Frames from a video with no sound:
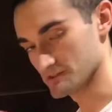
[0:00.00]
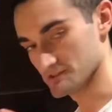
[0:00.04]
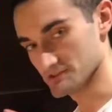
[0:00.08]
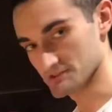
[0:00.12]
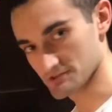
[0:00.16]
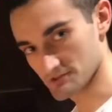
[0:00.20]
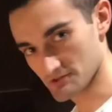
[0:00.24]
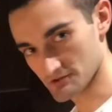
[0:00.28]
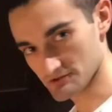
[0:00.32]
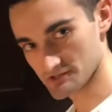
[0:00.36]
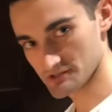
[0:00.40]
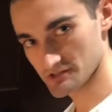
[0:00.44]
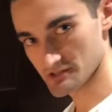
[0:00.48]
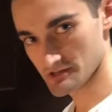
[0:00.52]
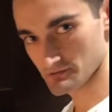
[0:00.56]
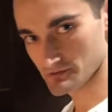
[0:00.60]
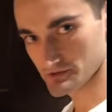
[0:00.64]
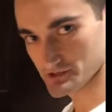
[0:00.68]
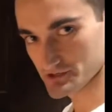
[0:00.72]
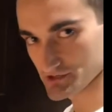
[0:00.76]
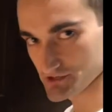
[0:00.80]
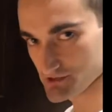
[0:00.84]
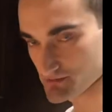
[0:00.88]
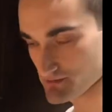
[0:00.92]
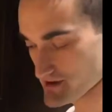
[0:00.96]
with the salsa that
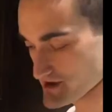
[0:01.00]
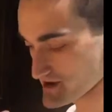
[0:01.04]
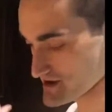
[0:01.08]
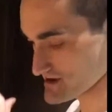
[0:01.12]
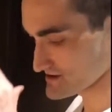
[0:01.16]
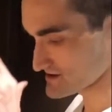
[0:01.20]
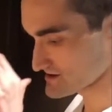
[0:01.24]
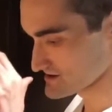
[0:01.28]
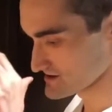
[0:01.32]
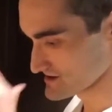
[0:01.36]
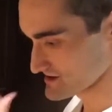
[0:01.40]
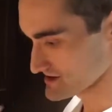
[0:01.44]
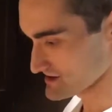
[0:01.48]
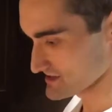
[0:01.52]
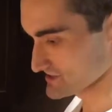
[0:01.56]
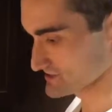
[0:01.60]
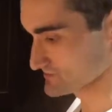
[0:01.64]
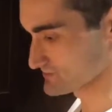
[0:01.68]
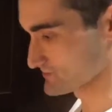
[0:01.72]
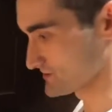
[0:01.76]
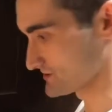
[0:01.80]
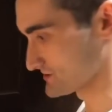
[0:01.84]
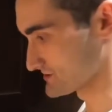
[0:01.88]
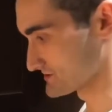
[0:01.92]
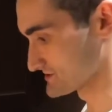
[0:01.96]
we just made,
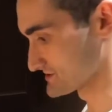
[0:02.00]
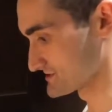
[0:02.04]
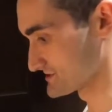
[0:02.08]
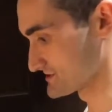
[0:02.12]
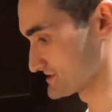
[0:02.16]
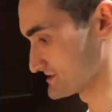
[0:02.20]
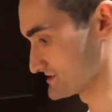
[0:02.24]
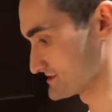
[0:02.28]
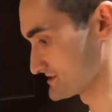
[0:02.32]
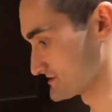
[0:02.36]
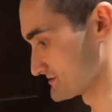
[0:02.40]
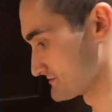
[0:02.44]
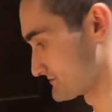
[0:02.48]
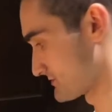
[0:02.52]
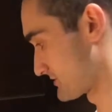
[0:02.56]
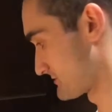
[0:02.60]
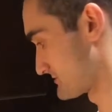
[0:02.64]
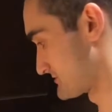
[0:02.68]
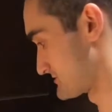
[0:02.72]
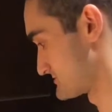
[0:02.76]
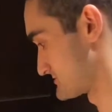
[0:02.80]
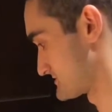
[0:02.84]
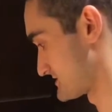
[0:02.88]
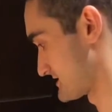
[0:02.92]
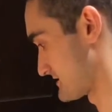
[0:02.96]
as well as the
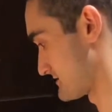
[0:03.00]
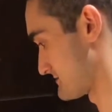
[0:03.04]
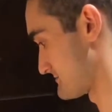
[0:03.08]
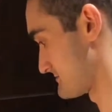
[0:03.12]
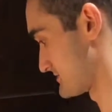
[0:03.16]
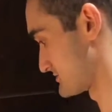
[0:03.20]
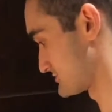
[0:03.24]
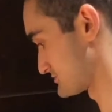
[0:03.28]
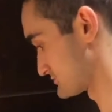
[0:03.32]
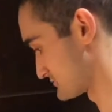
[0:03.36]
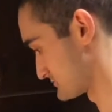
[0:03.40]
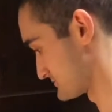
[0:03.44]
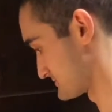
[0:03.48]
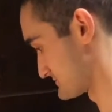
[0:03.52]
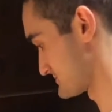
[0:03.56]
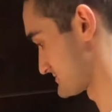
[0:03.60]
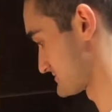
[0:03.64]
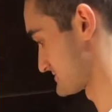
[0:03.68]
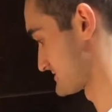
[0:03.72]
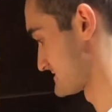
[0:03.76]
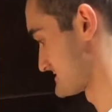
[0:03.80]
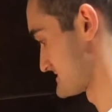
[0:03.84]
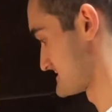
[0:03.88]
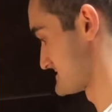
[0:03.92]
barbecue style mushrooms.